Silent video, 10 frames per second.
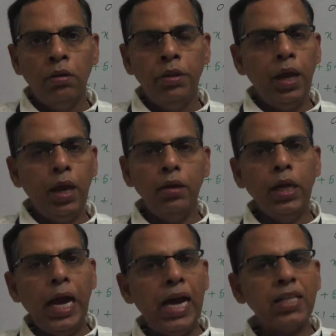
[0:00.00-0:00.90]
They
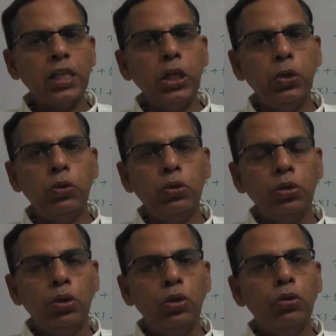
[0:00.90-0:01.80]
ask you
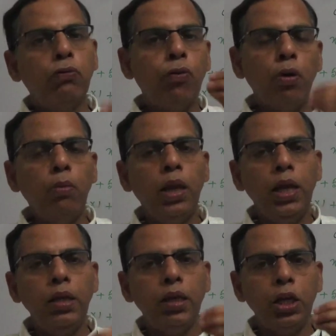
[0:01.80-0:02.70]
to
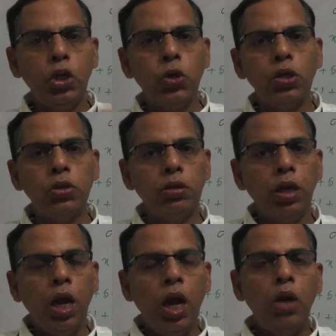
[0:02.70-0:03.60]
formulate the equation
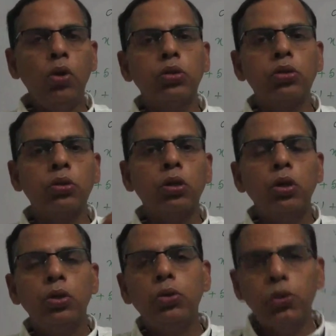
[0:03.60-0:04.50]
and also
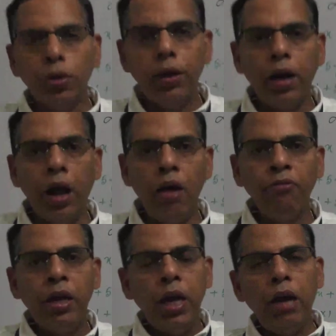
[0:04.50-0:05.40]
draw the graph,
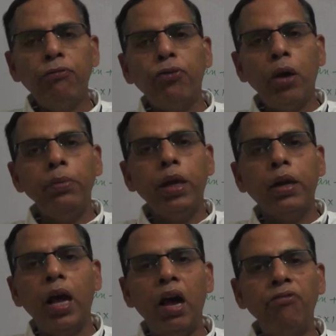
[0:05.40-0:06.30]
and from the
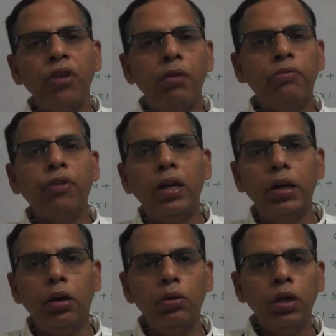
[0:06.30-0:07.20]
graph you have to find
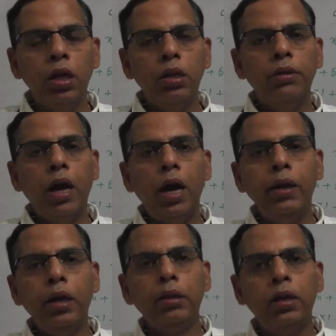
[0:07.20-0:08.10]
out the
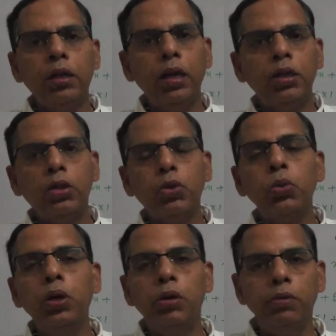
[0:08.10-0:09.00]
another that
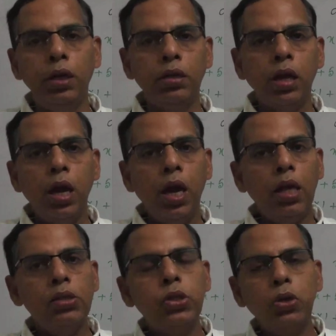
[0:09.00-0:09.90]
2 unit
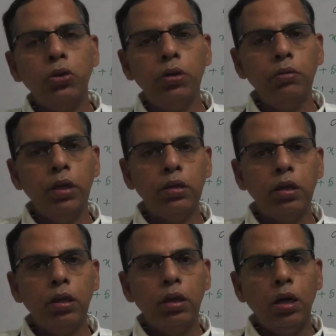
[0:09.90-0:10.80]
and 0 unit
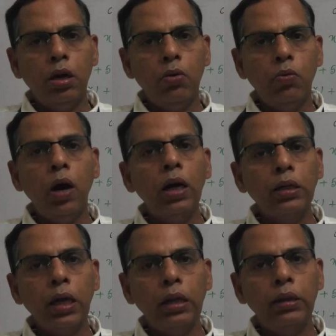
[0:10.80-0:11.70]
work
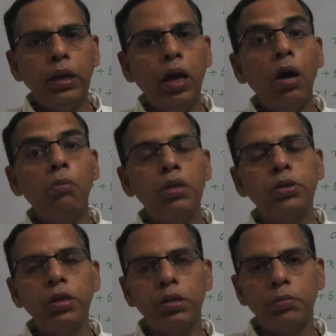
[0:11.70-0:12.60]
done, then how much
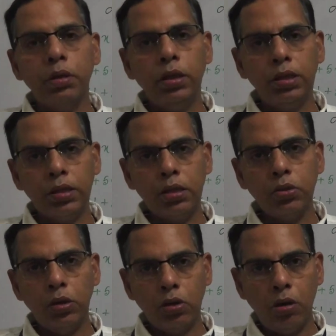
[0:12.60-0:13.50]
distance
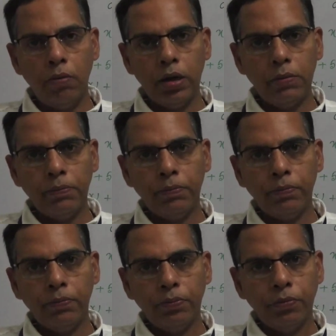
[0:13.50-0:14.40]
will cover.
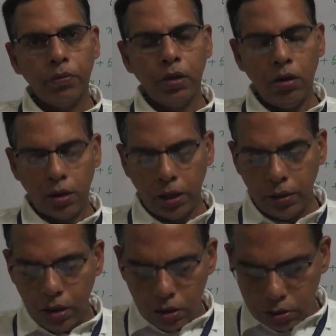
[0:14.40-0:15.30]
Okay,
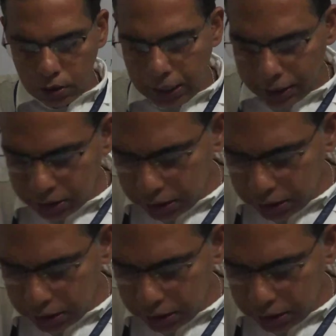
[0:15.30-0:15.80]
so let us